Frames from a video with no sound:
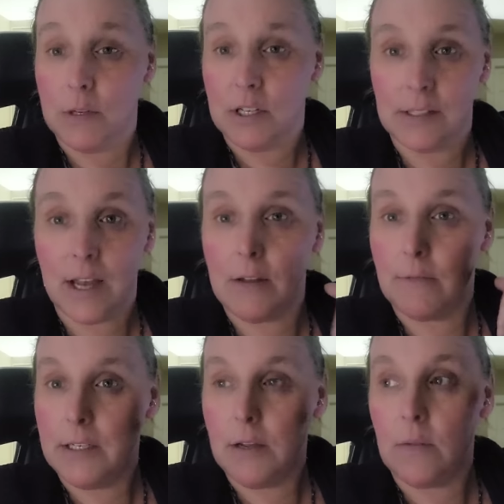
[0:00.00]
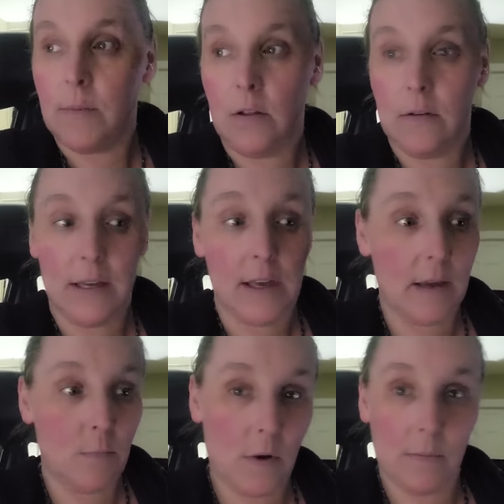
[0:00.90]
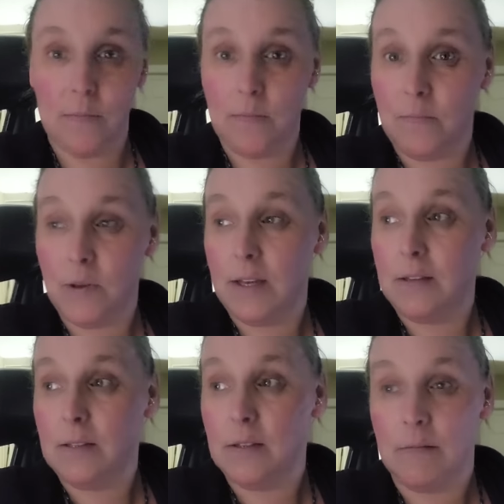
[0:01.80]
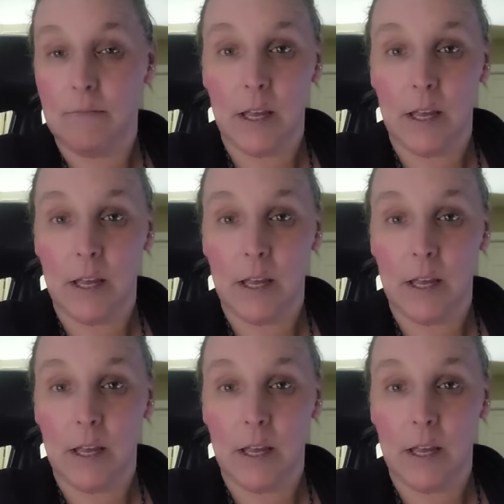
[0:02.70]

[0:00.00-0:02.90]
We just cut it right down the middle. He ate one piece,